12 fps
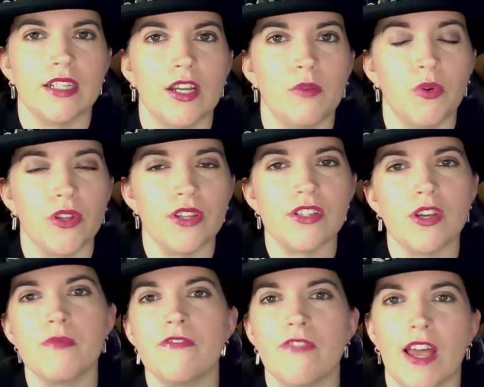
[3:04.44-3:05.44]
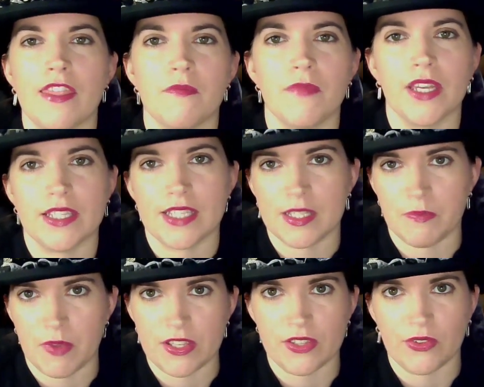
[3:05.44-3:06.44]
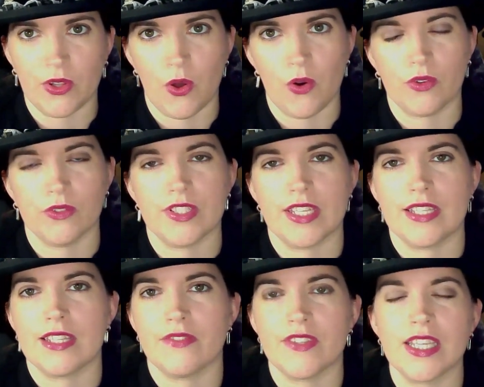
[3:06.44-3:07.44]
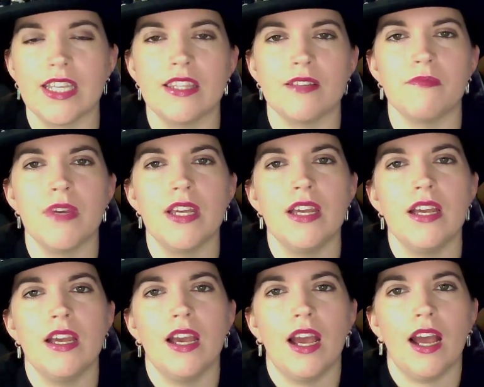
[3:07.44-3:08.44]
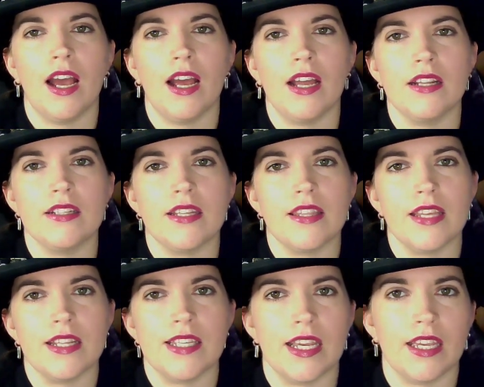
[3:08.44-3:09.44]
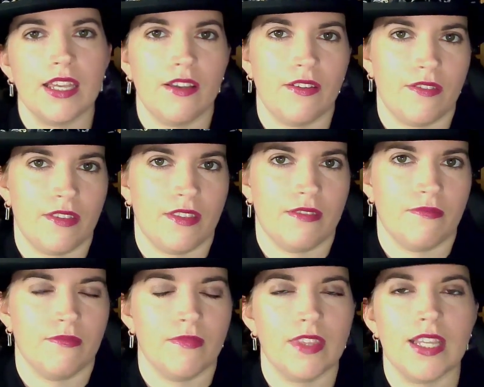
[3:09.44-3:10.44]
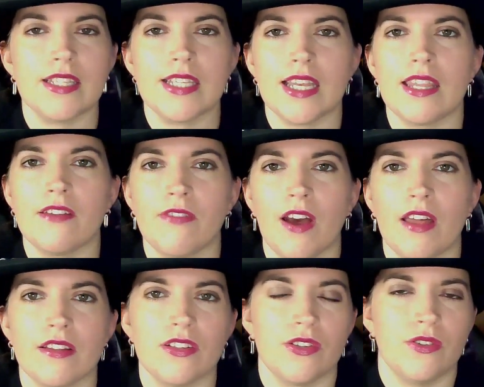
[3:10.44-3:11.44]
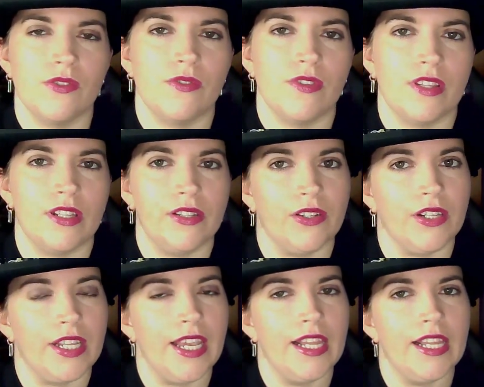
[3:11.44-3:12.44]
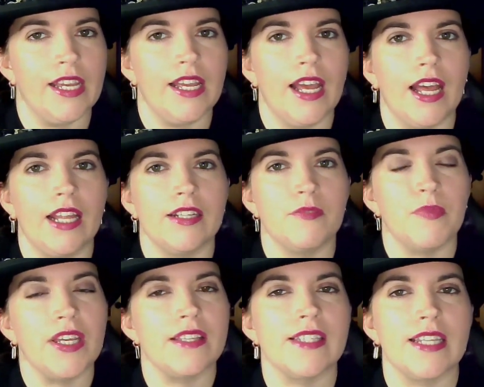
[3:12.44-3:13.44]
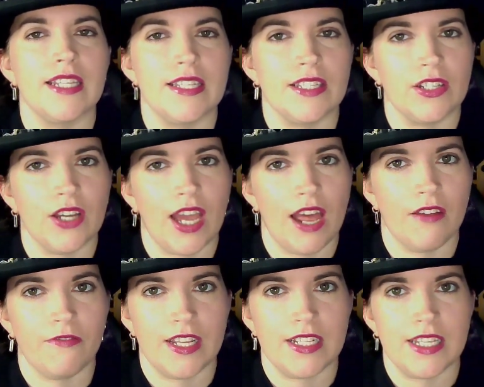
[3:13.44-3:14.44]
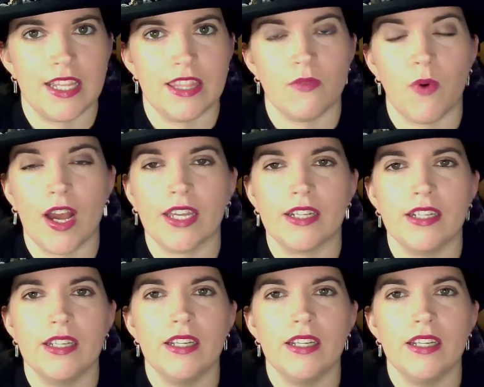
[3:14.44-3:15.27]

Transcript: her brothers come to find them because it's been so long since they've seen them, and they take their father to the local healer, and because Callisto can't fit in the wagon,